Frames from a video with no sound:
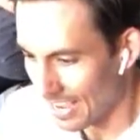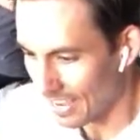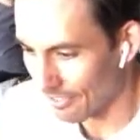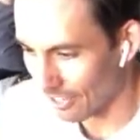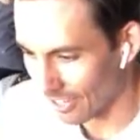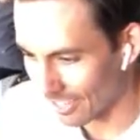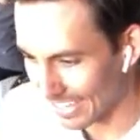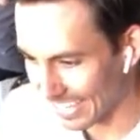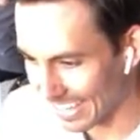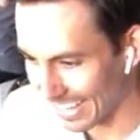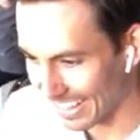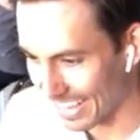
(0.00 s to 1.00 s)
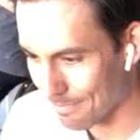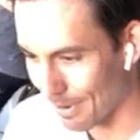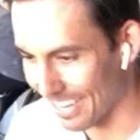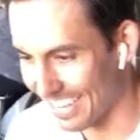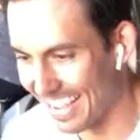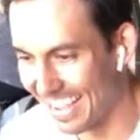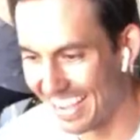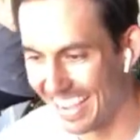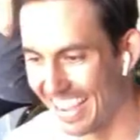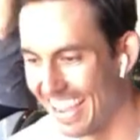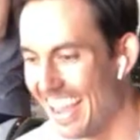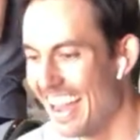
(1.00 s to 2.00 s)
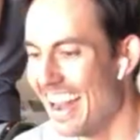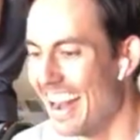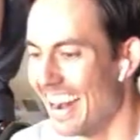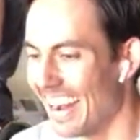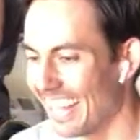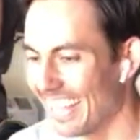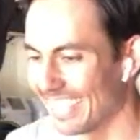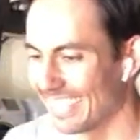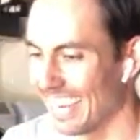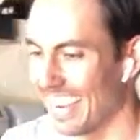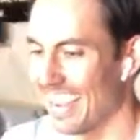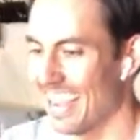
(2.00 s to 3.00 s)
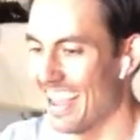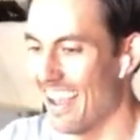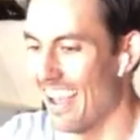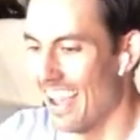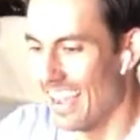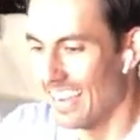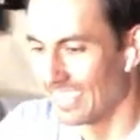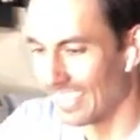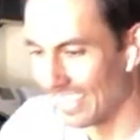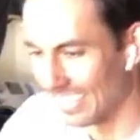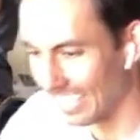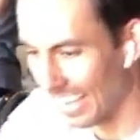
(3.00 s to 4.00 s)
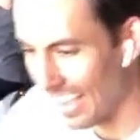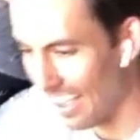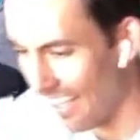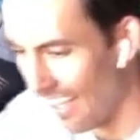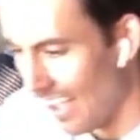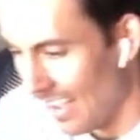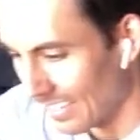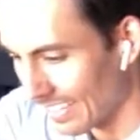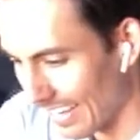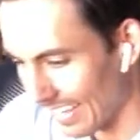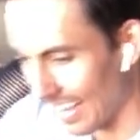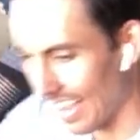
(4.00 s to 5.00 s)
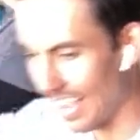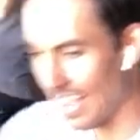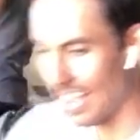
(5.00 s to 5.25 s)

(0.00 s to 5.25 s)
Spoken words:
if you're hurting, hit that like button. Oh, thanks, Ty. Denise, Danny,